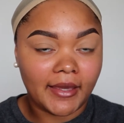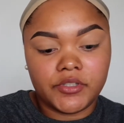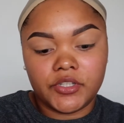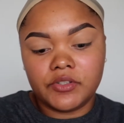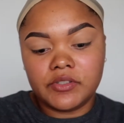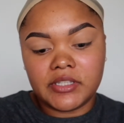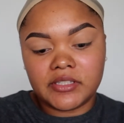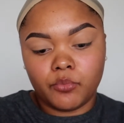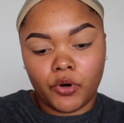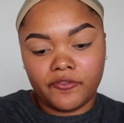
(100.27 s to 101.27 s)
I'm going to use
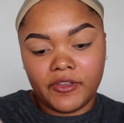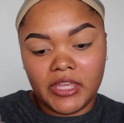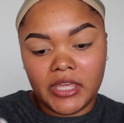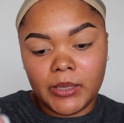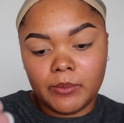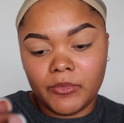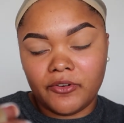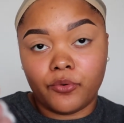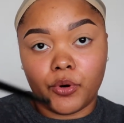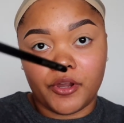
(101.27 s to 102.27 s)
this Morphe
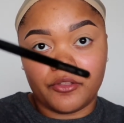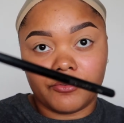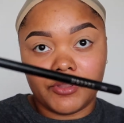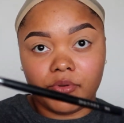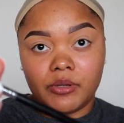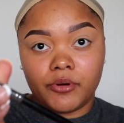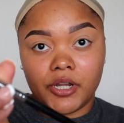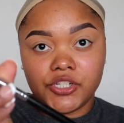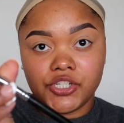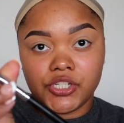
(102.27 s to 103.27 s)
M433
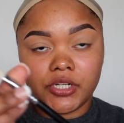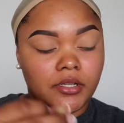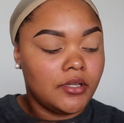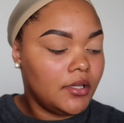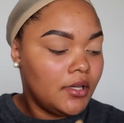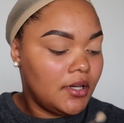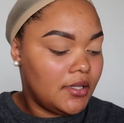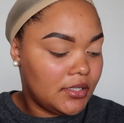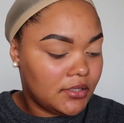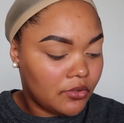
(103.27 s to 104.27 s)
brush,
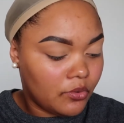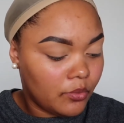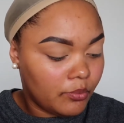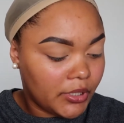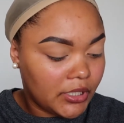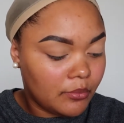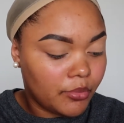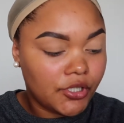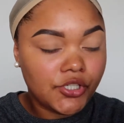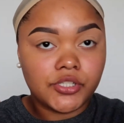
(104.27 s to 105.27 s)
a nice little blending
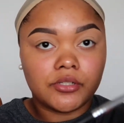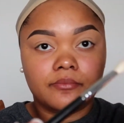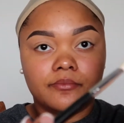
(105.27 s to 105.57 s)
brush.